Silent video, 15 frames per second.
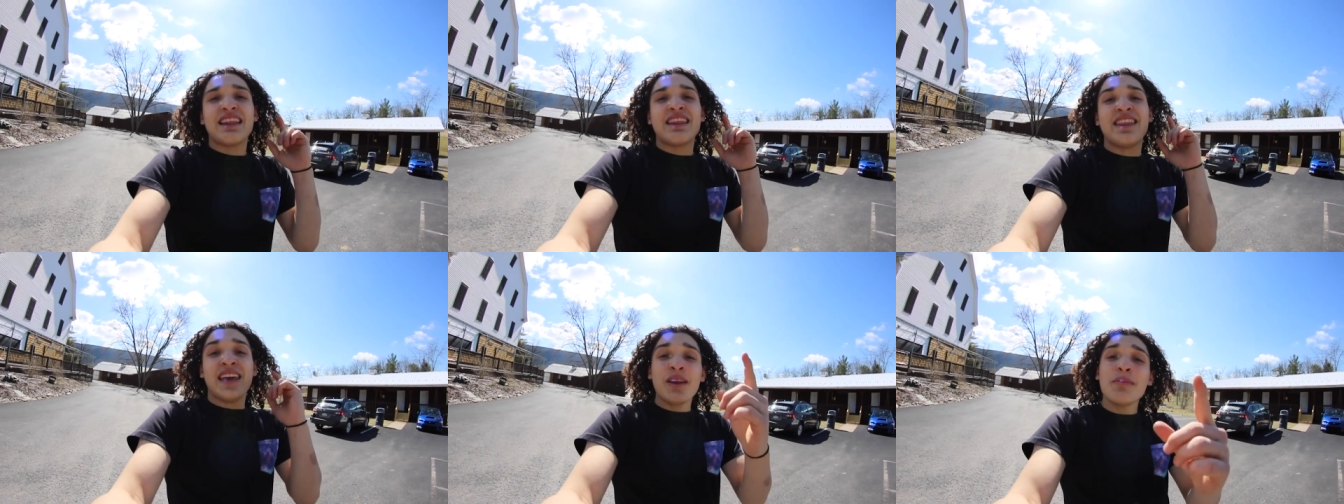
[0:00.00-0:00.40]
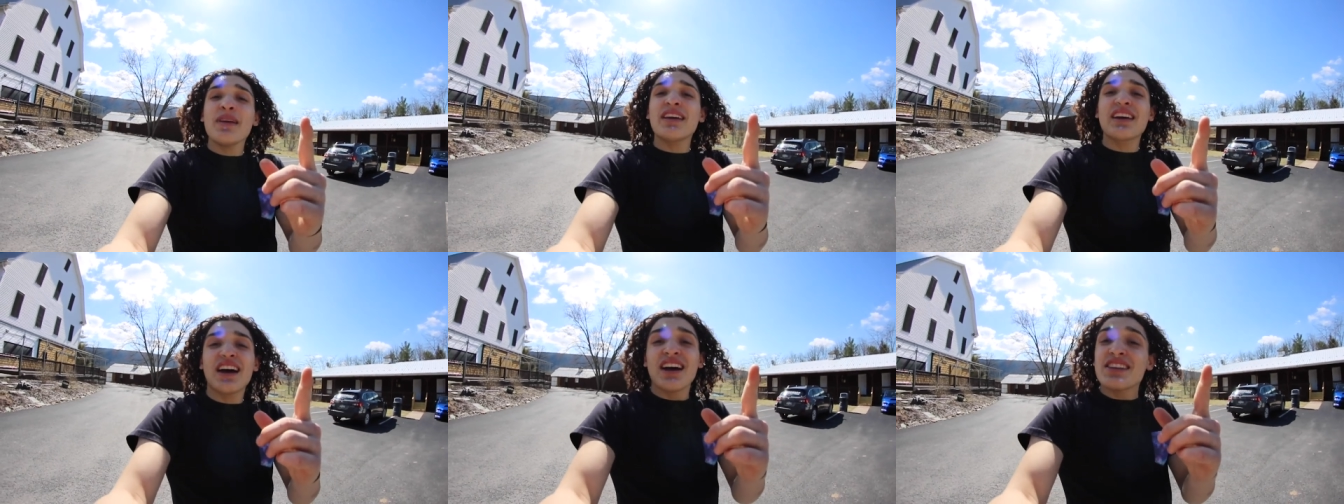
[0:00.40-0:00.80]
Then
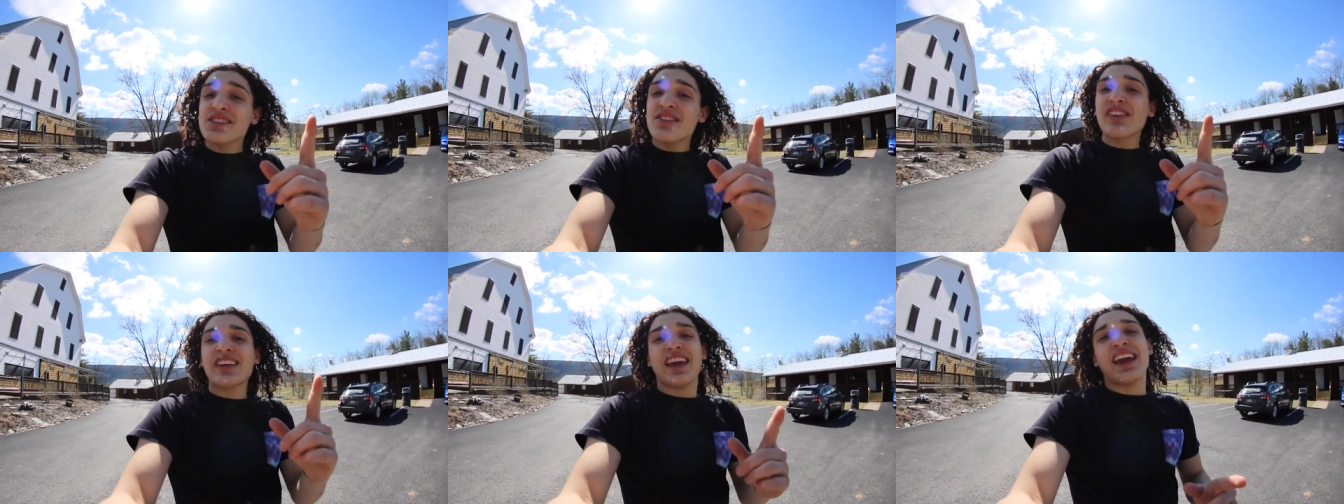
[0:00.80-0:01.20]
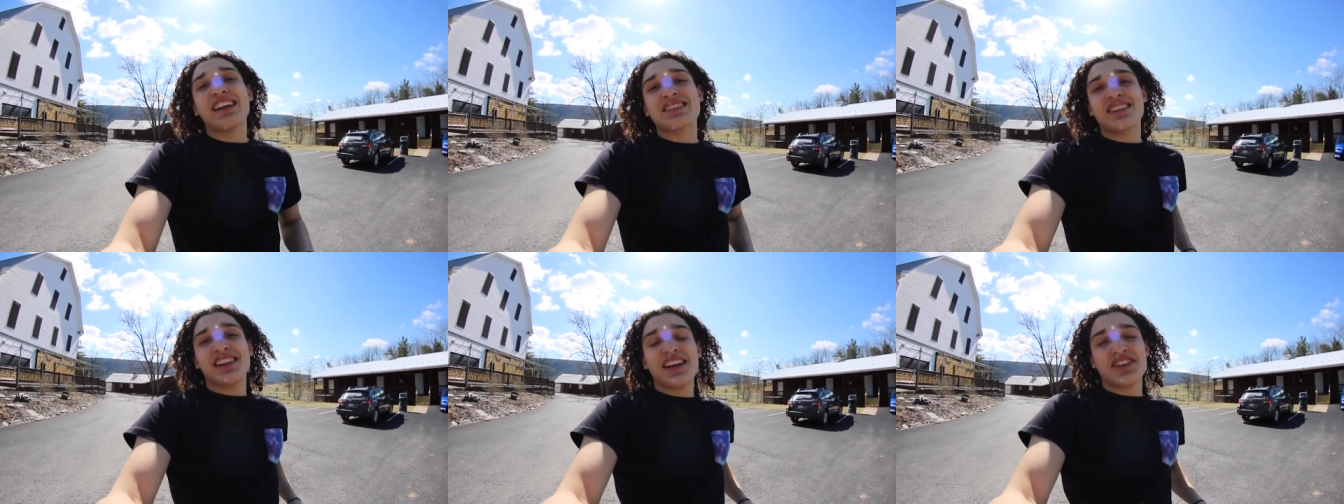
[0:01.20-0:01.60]
because of the
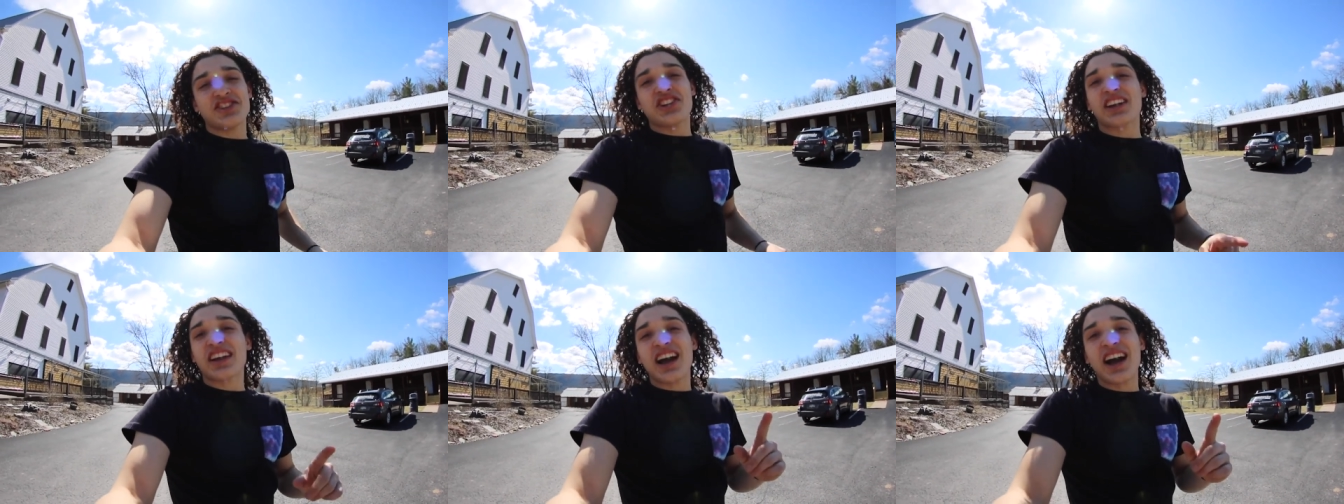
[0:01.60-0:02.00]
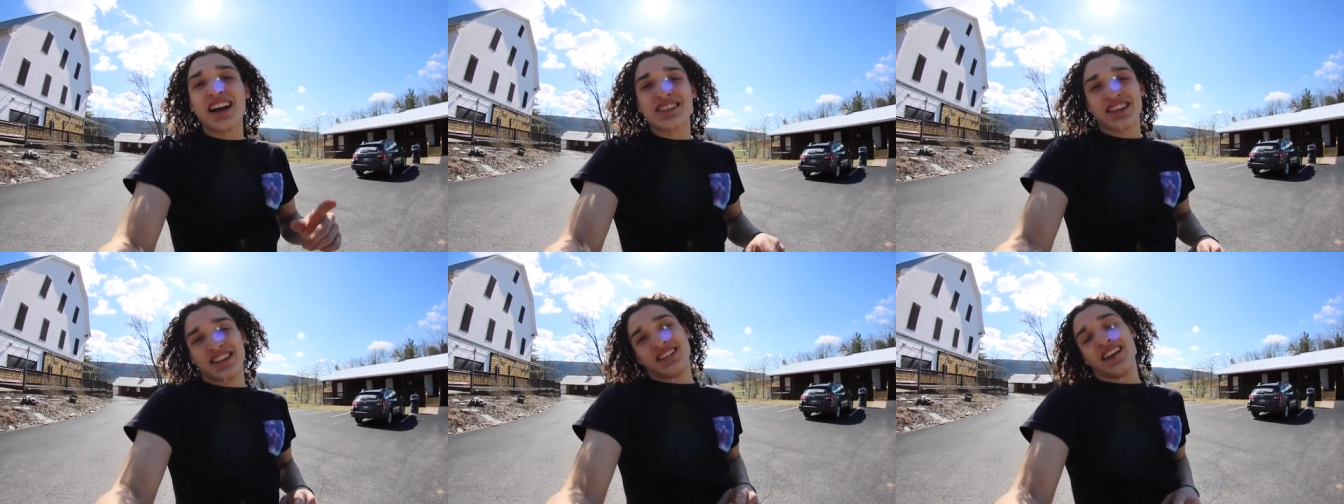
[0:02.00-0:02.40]
cancellation in
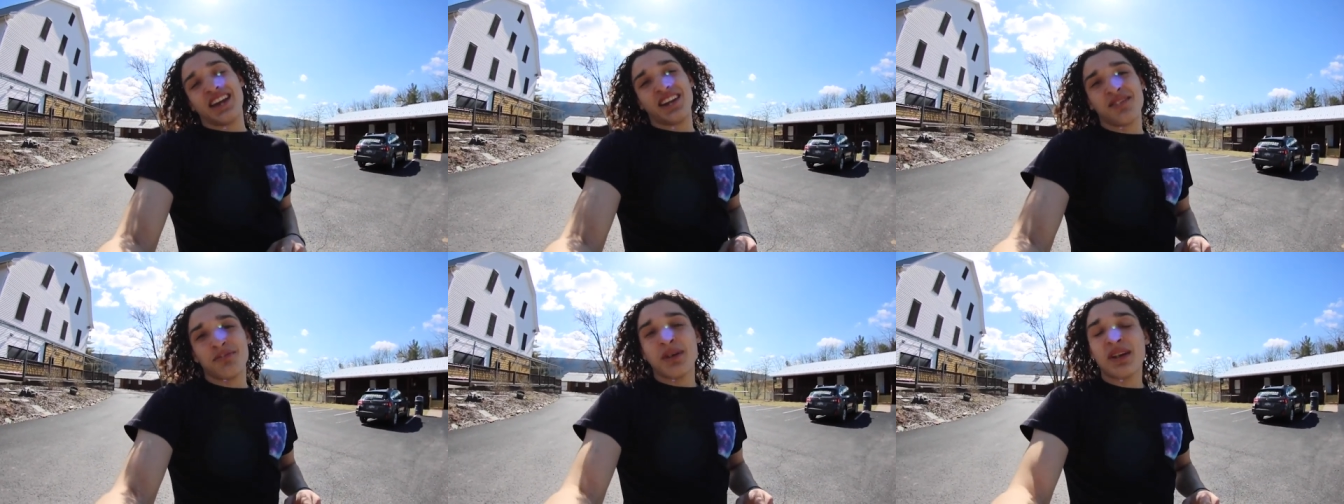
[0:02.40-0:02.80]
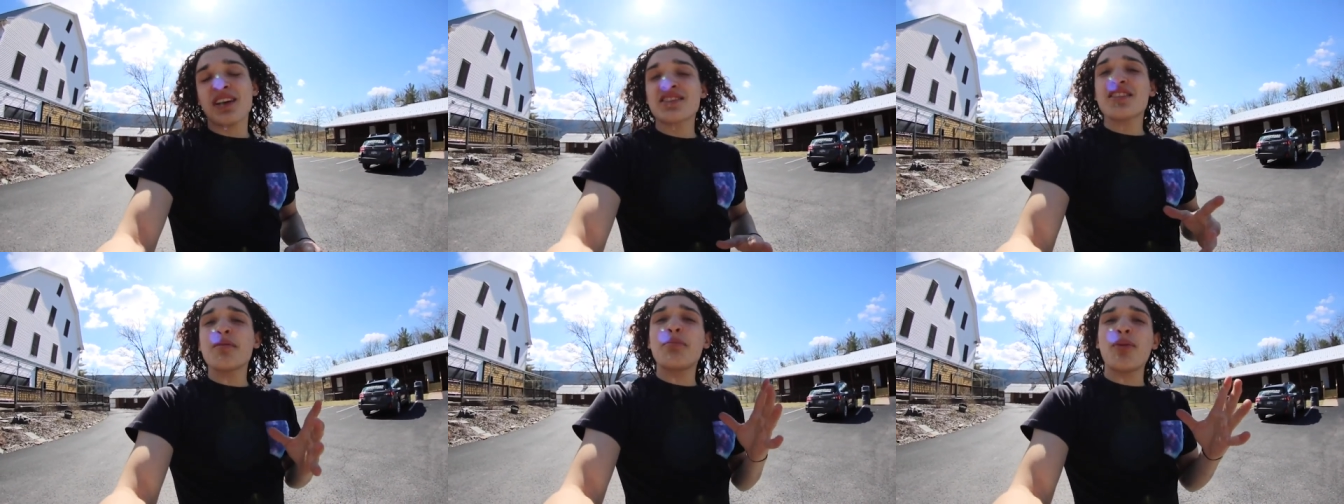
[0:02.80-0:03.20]
Kazakhstan,
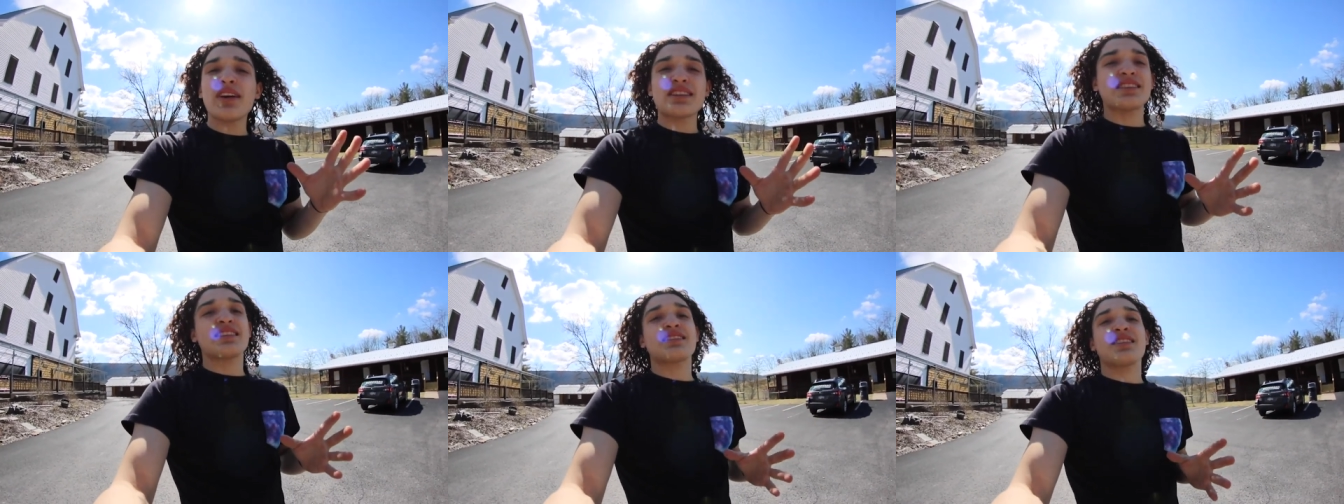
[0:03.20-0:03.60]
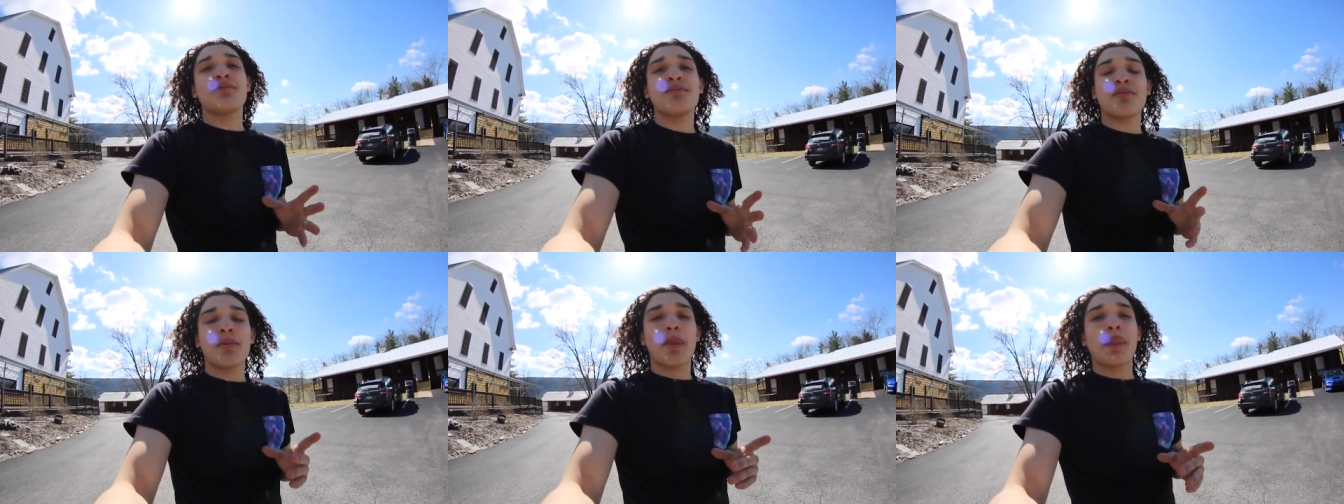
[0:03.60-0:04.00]
because of the point
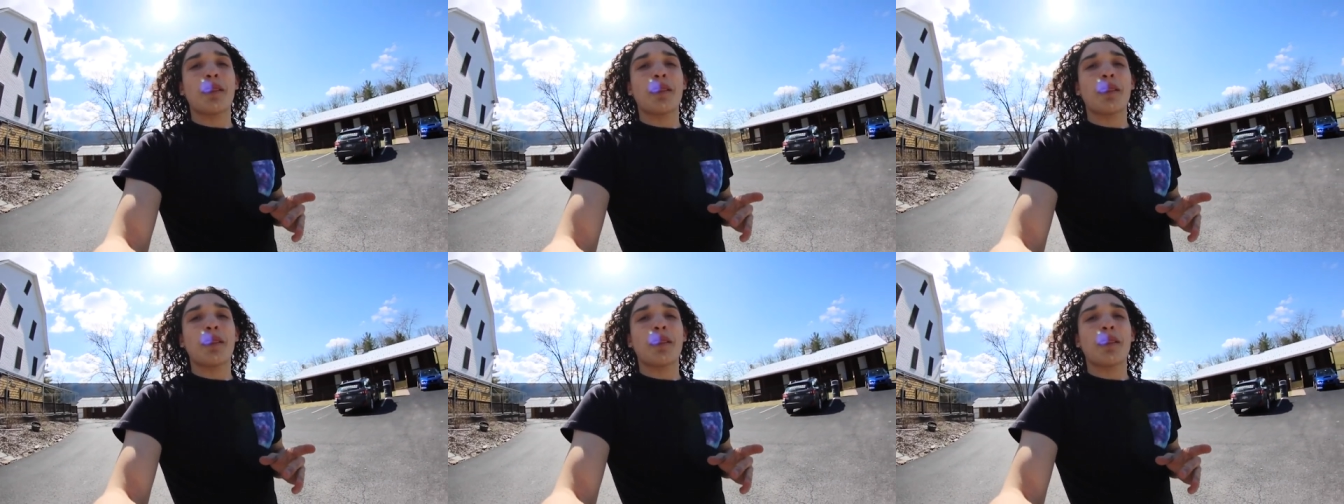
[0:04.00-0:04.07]
system,